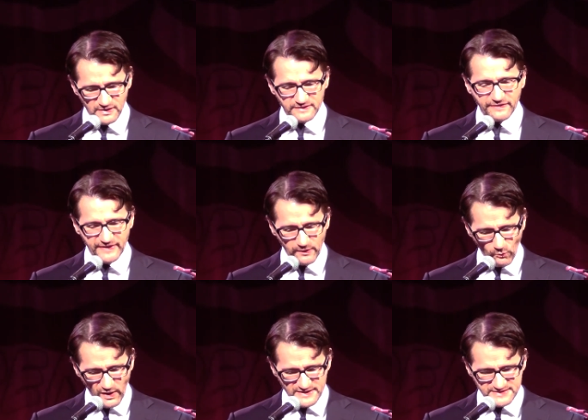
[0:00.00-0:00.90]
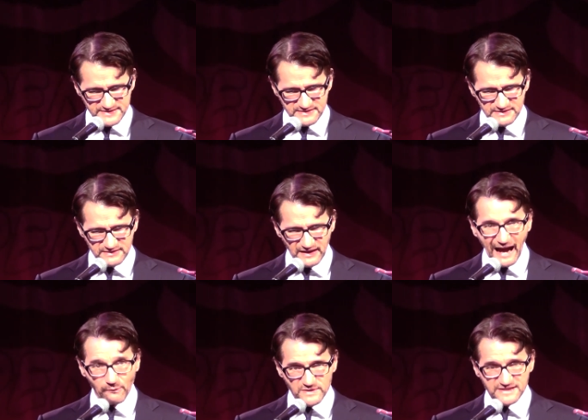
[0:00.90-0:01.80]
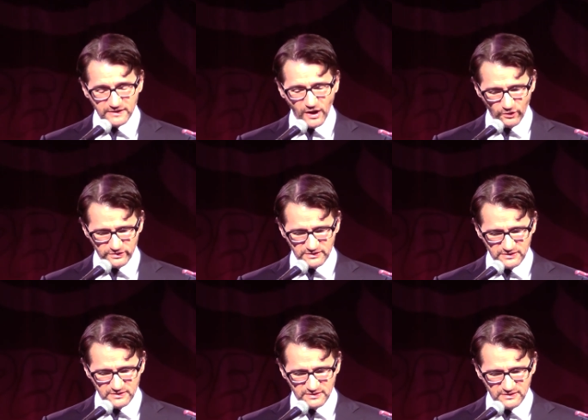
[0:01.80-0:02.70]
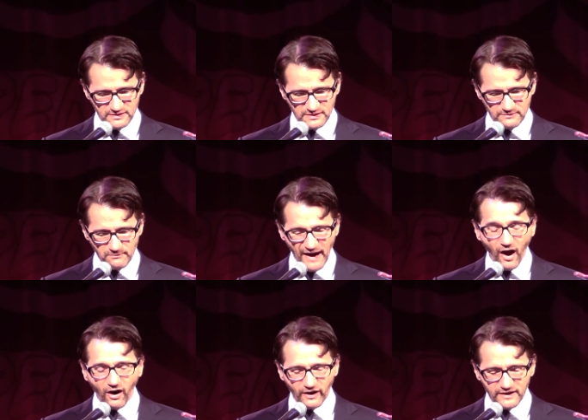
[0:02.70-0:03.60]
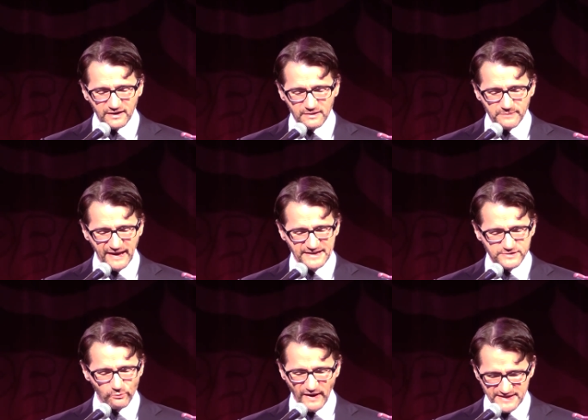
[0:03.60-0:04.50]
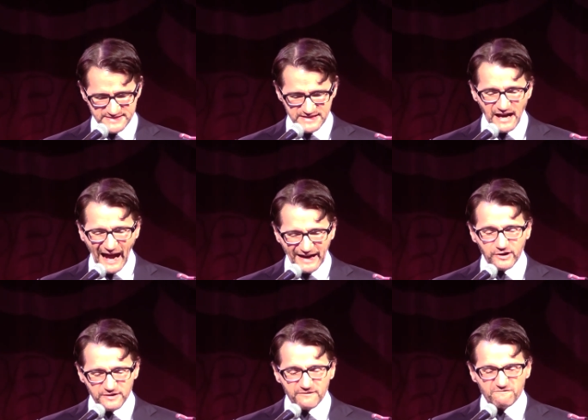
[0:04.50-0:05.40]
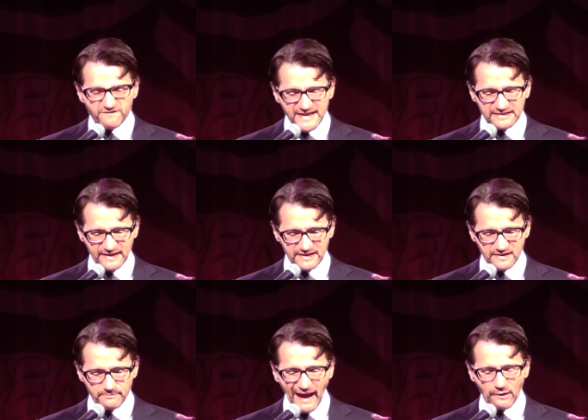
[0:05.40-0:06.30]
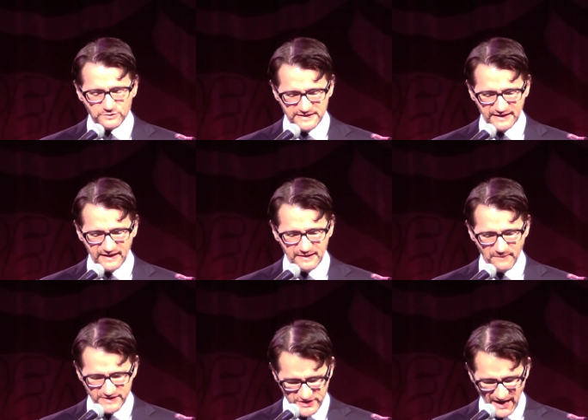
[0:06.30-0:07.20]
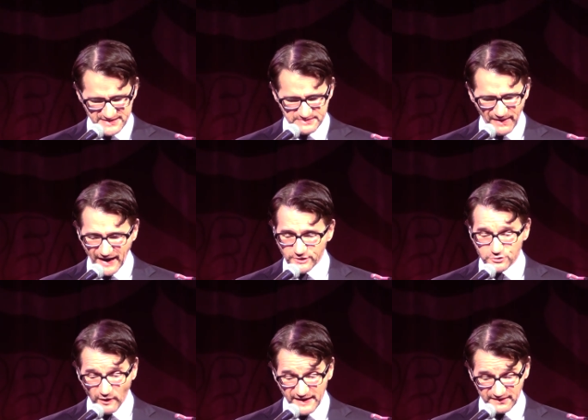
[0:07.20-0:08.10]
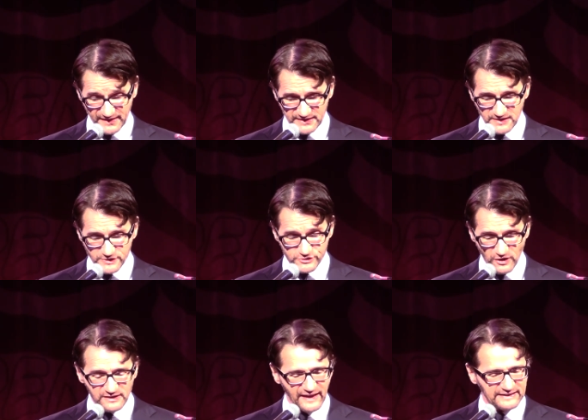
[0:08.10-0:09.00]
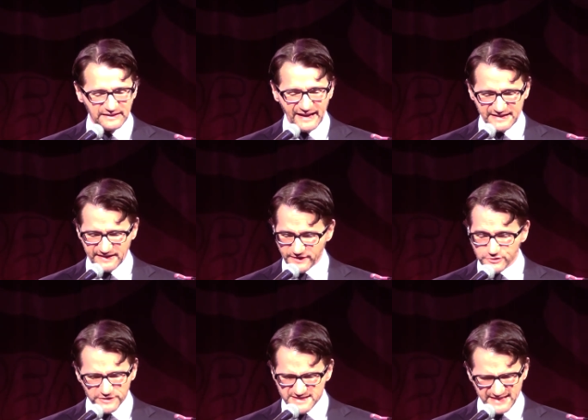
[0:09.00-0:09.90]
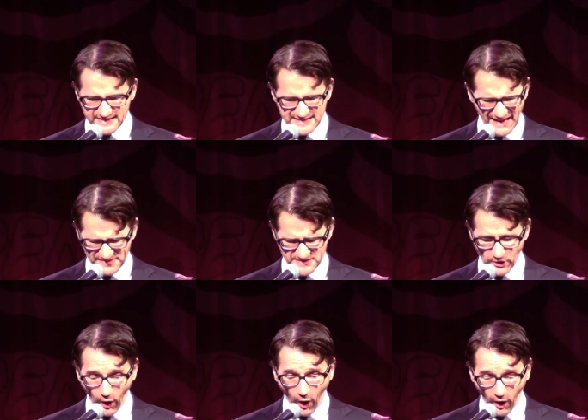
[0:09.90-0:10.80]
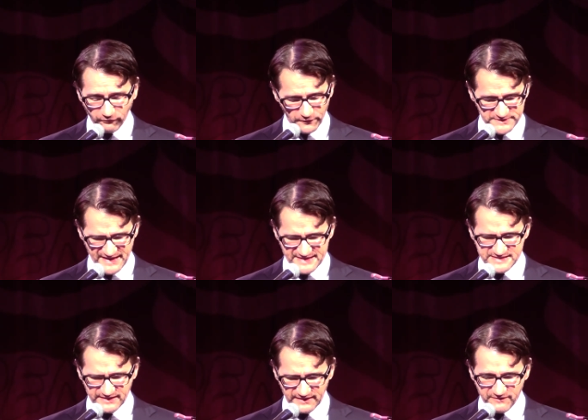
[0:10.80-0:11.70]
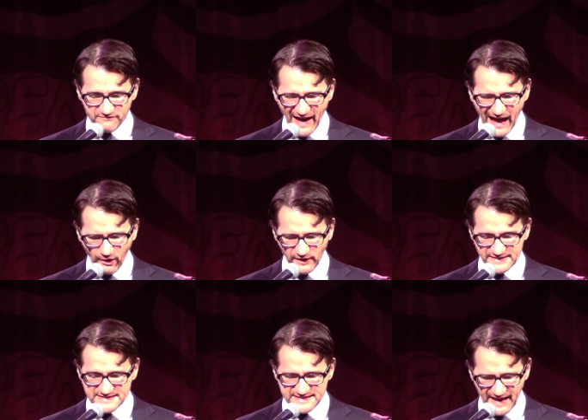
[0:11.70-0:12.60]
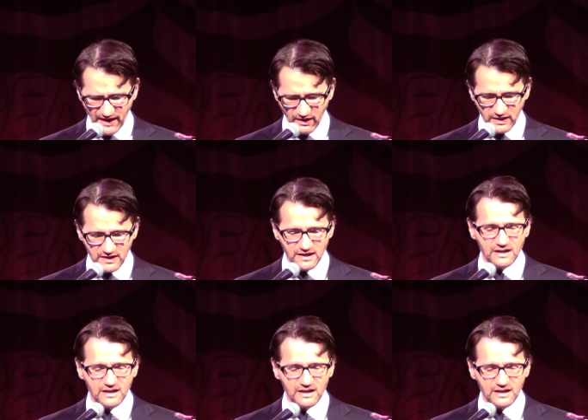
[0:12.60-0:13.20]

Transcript: The thing was, I was alone. My heart began to race. I could feel it pounding in my chest. My adrenaline struck like lightning. The Triscuits had this awful taste suddenly, foul and stale.